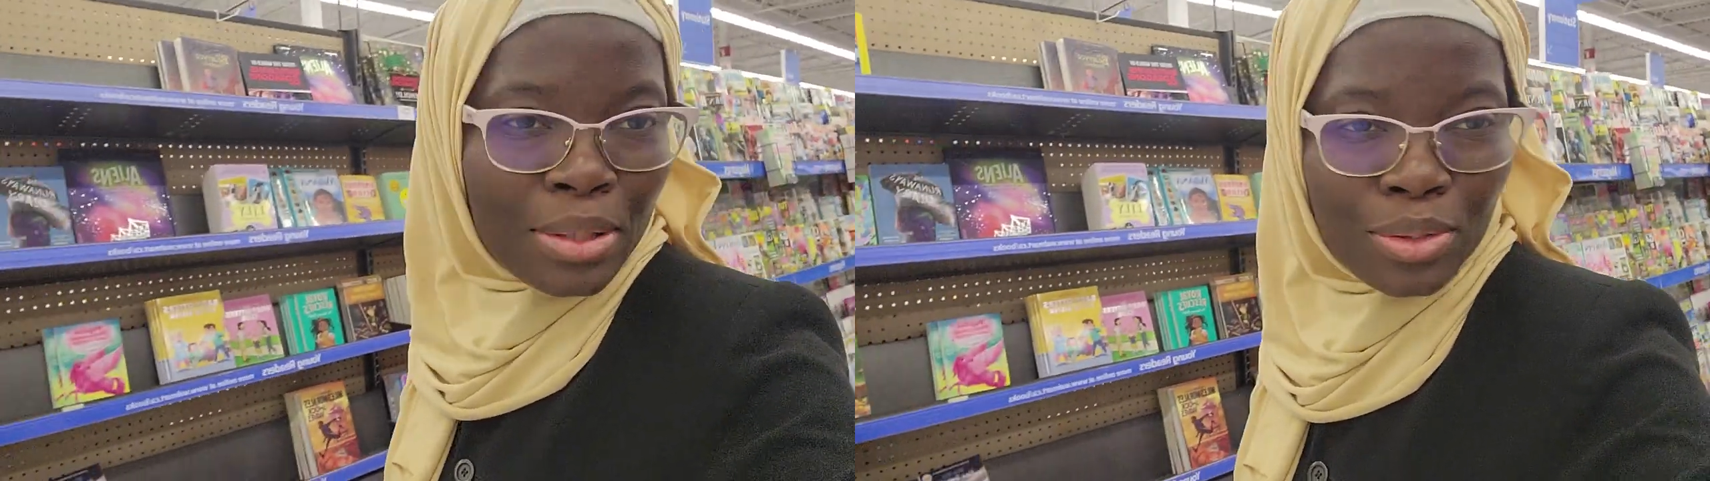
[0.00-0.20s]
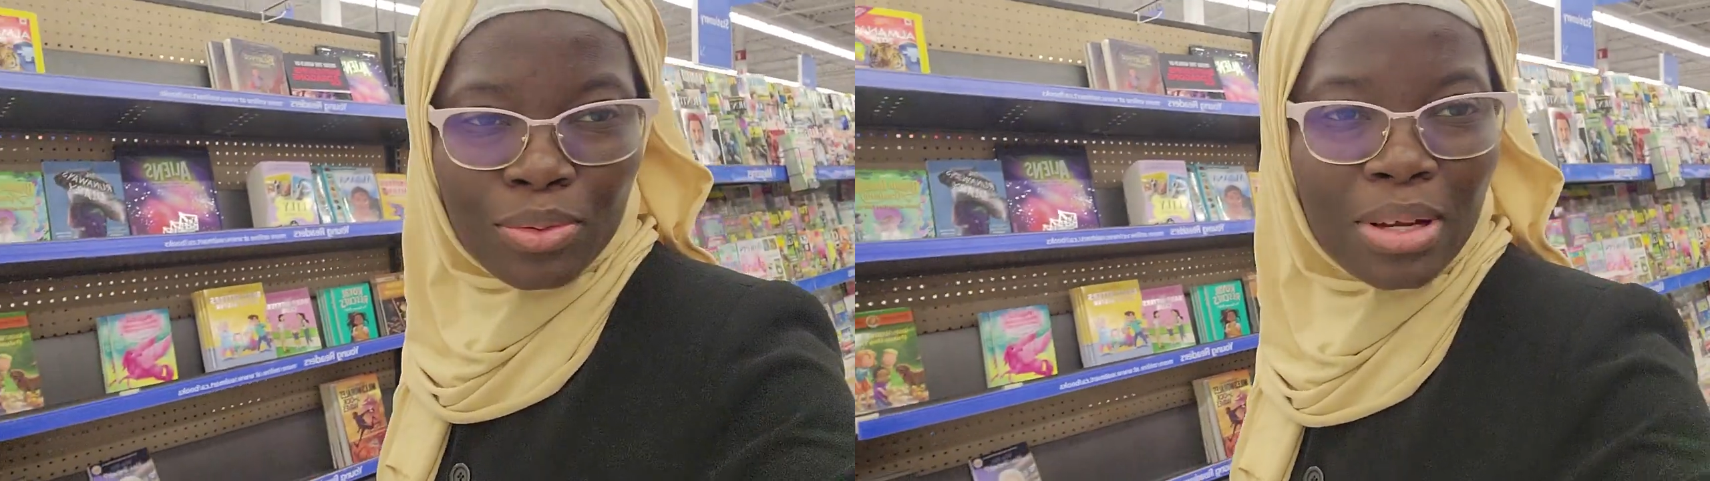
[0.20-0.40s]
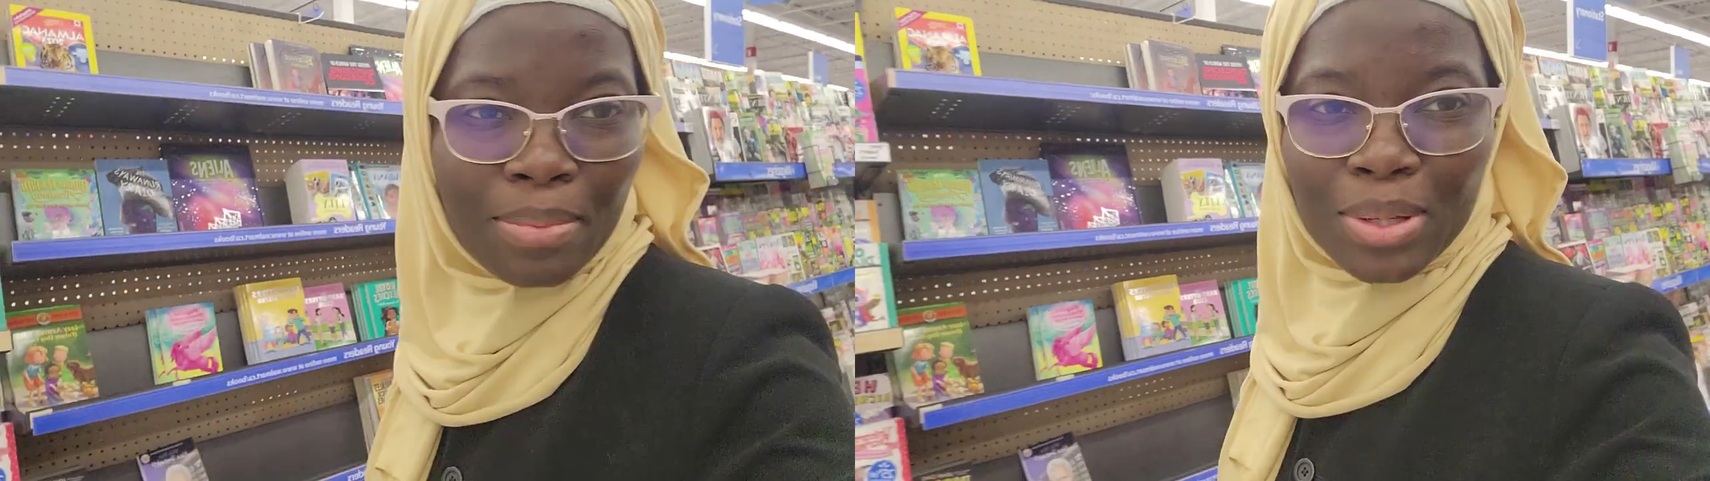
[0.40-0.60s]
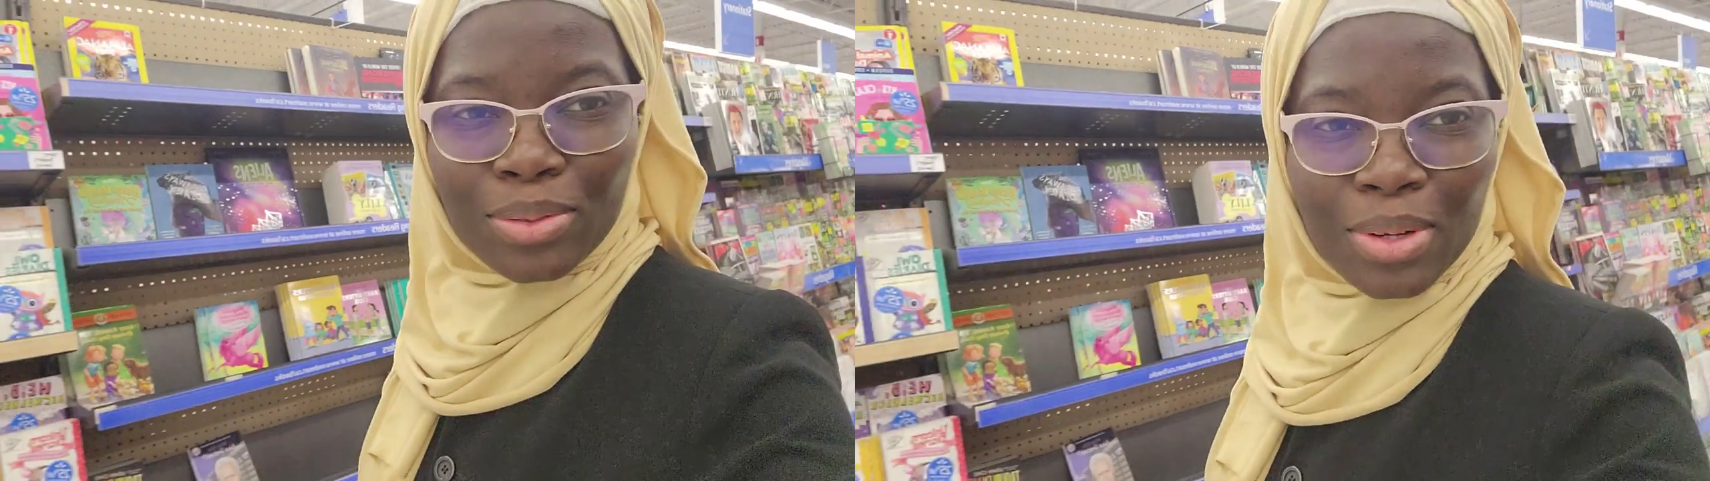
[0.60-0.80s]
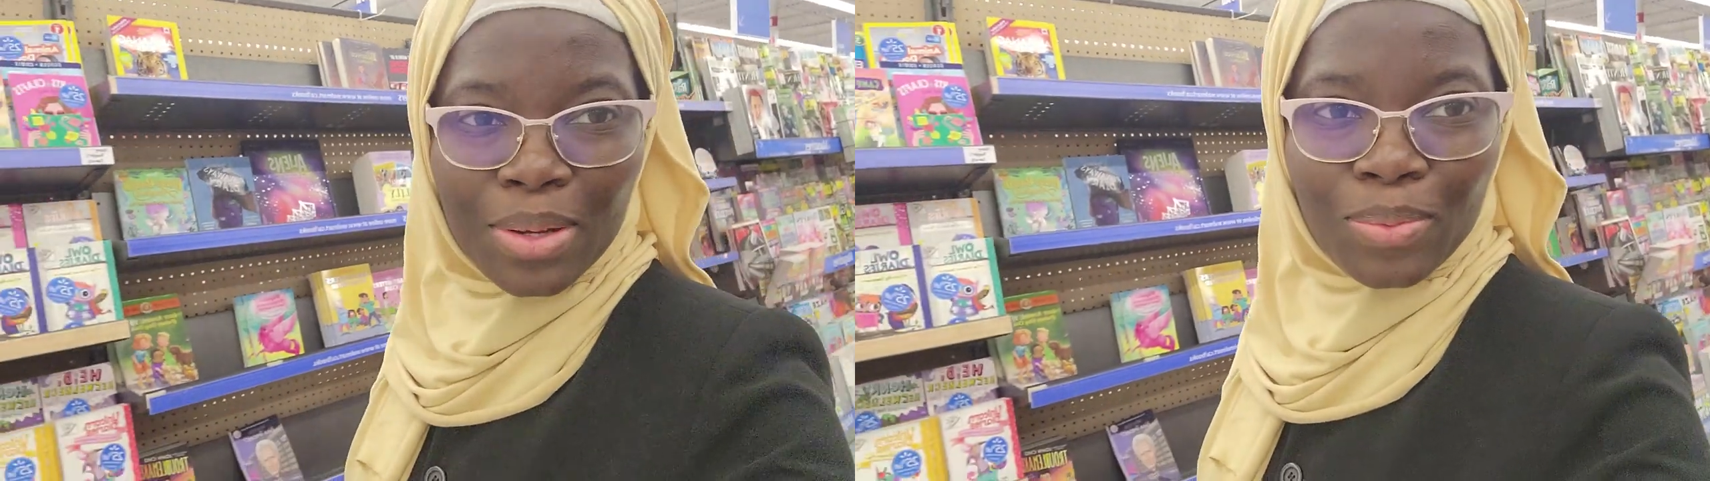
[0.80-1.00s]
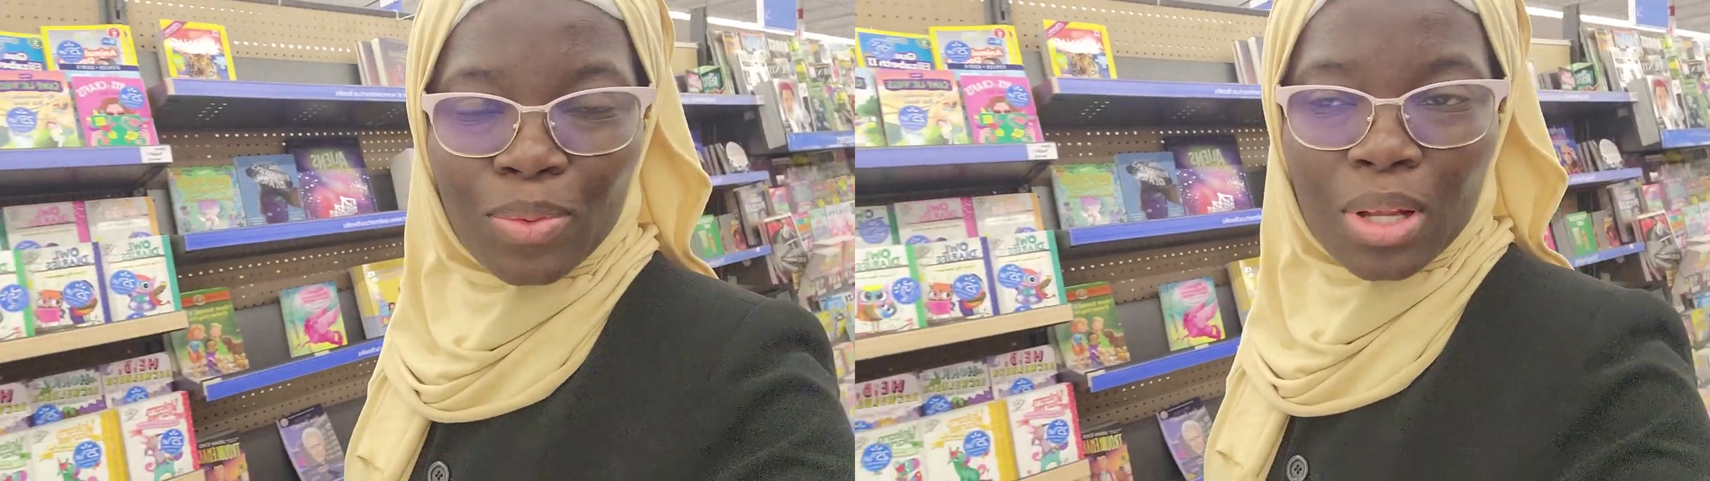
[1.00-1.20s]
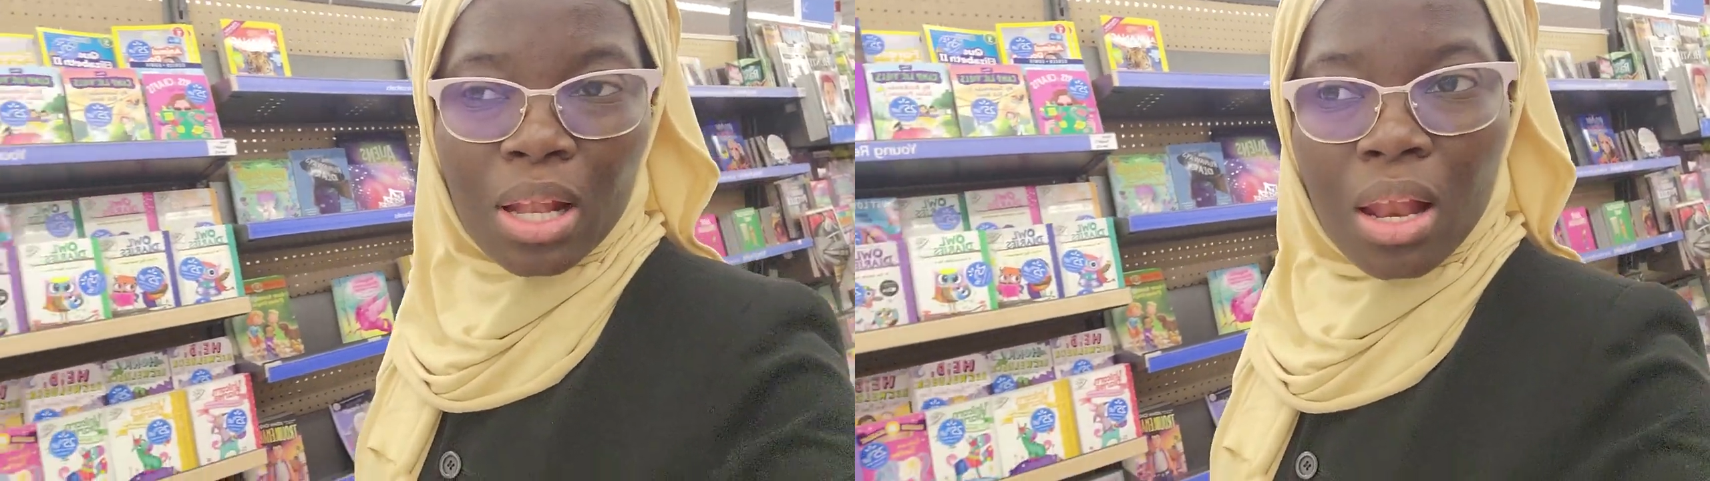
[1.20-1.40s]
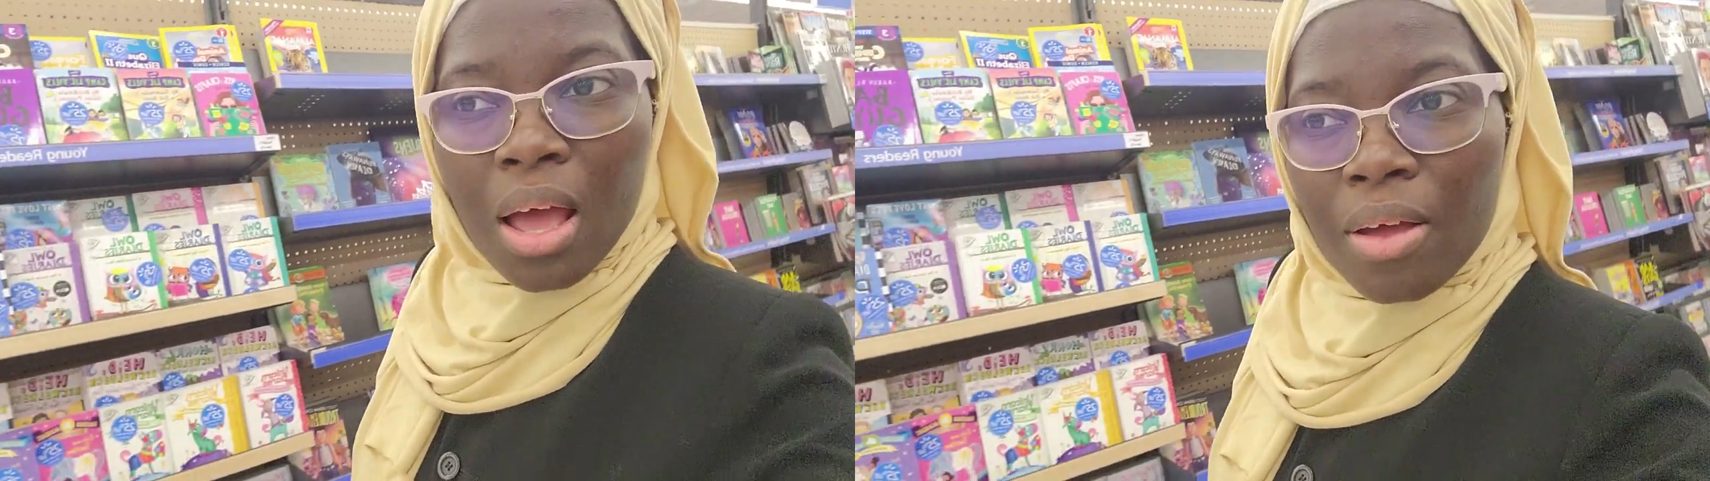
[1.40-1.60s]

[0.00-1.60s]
I dream, I dream when